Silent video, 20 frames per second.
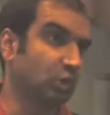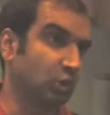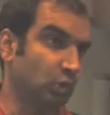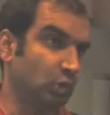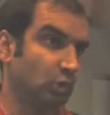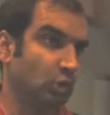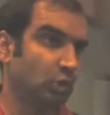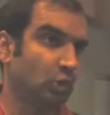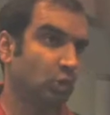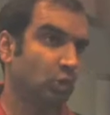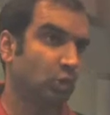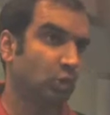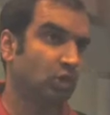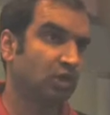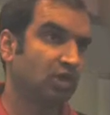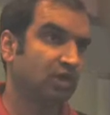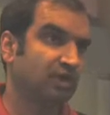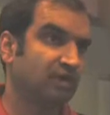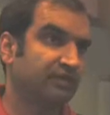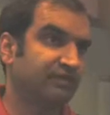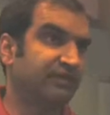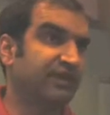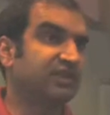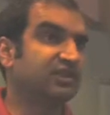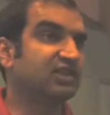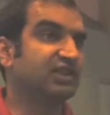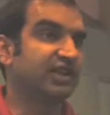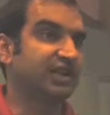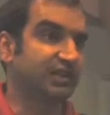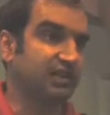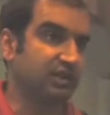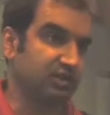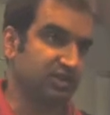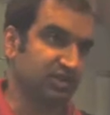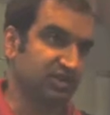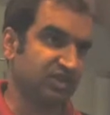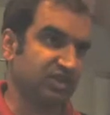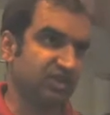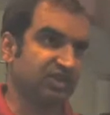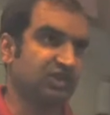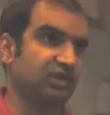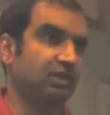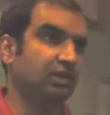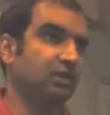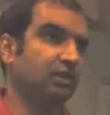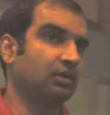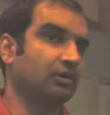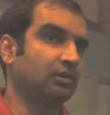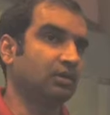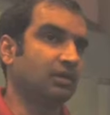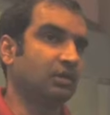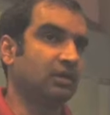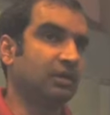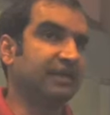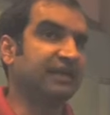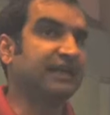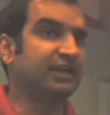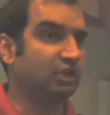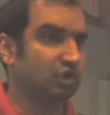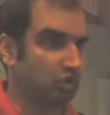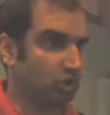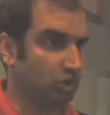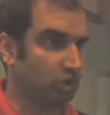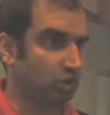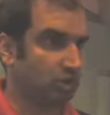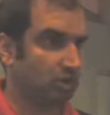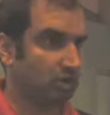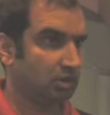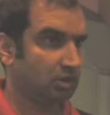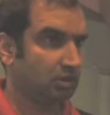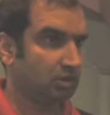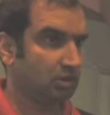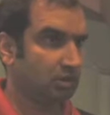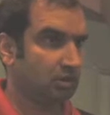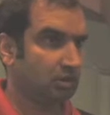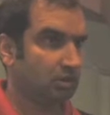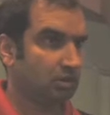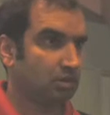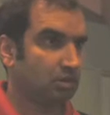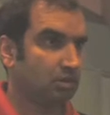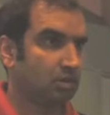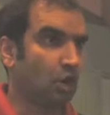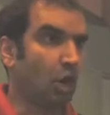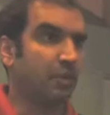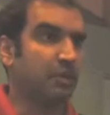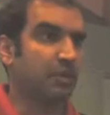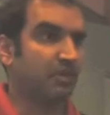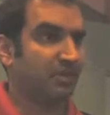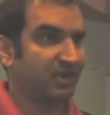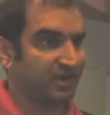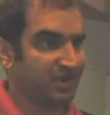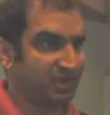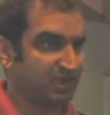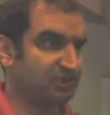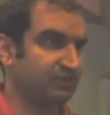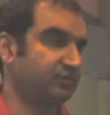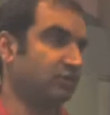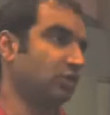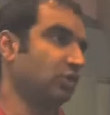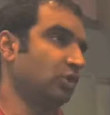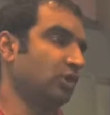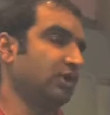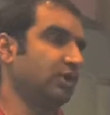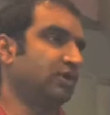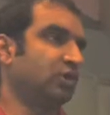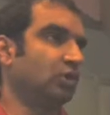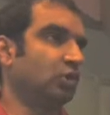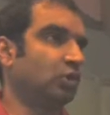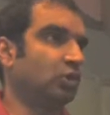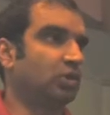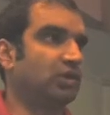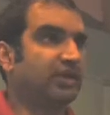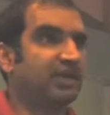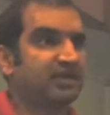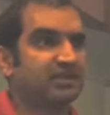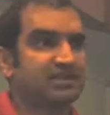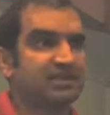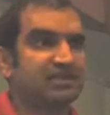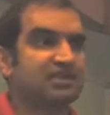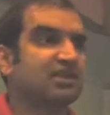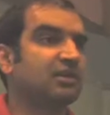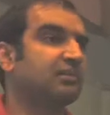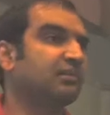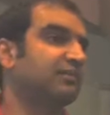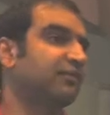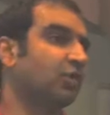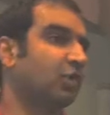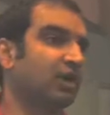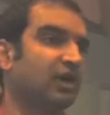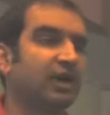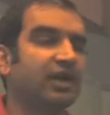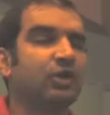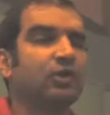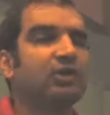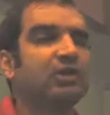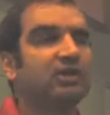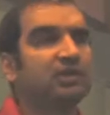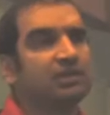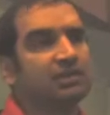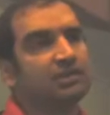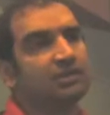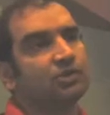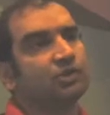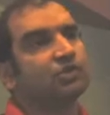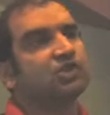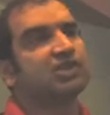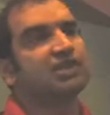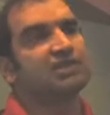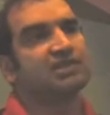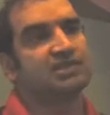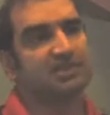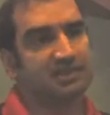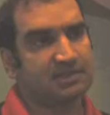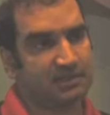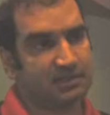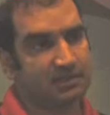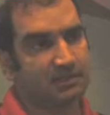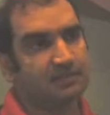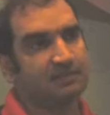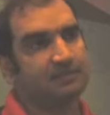Kudu, where the data it's a data store optimized for data sets coming for IoT use cases.